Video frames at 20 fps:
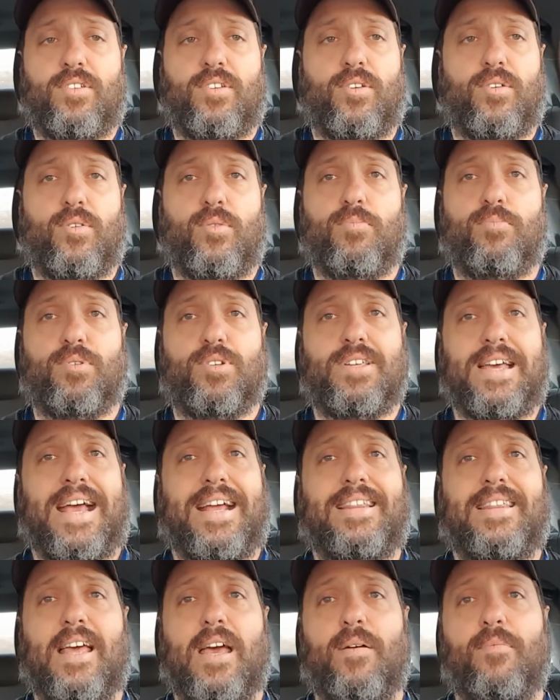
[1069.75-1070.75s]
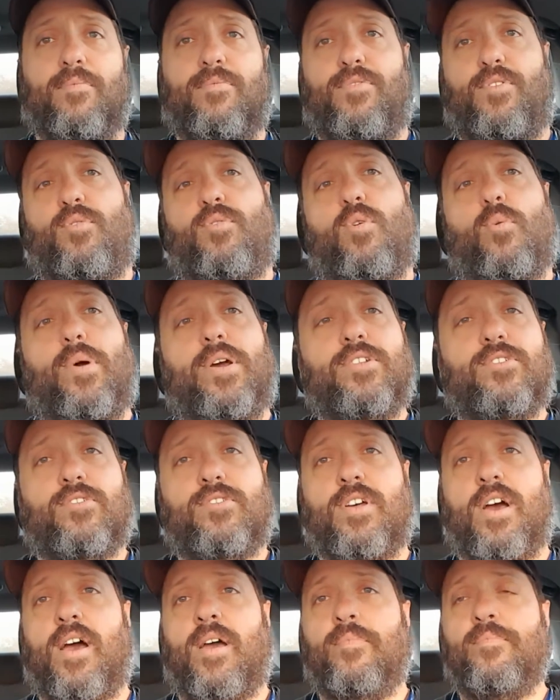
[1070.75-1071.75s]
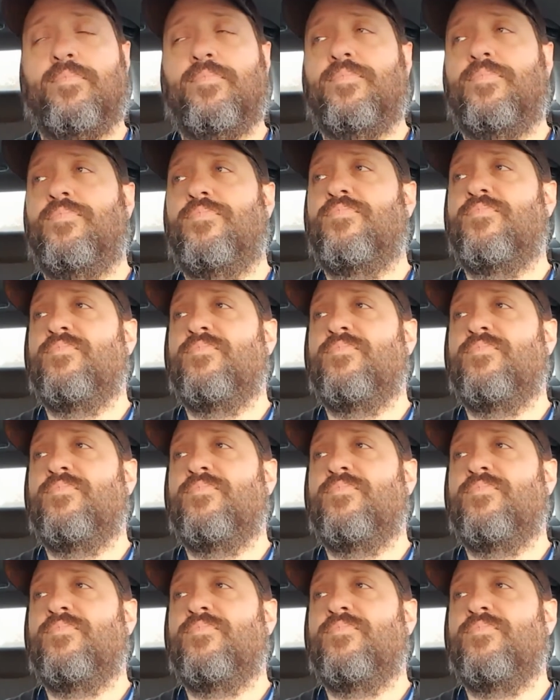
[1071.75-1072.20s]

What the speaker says: to protect them through the wintertime.